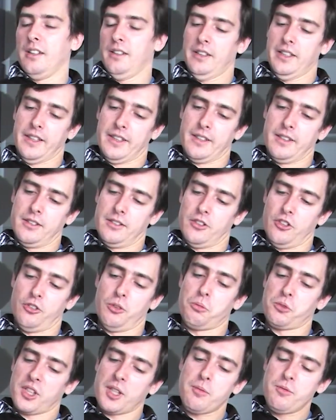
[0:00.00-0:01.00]
like the
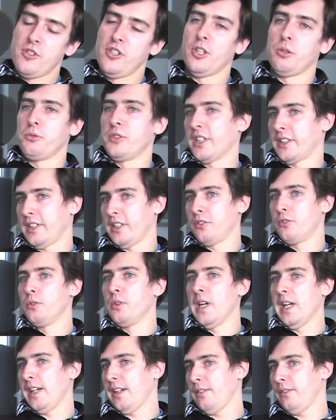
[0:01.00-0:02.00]
subscription object that
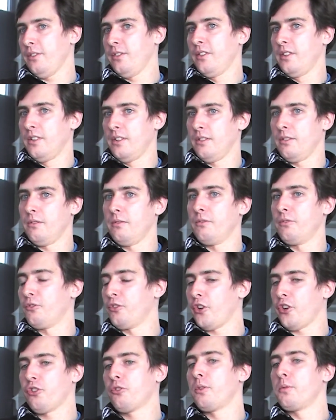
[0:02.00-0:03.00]
you have,
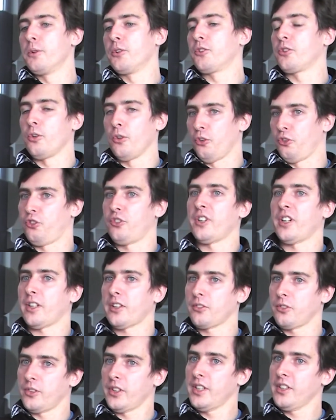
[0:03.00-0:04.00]
first we would call
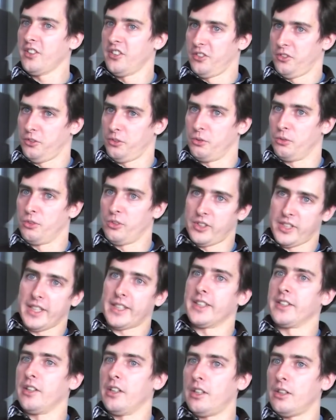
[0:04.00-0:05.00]
start on it to
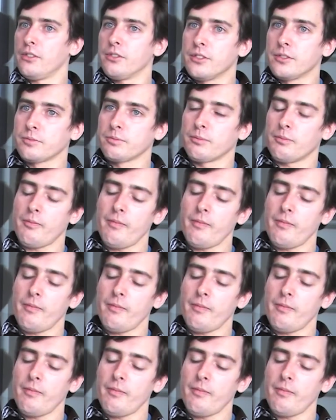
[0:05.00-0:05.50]
kick it off.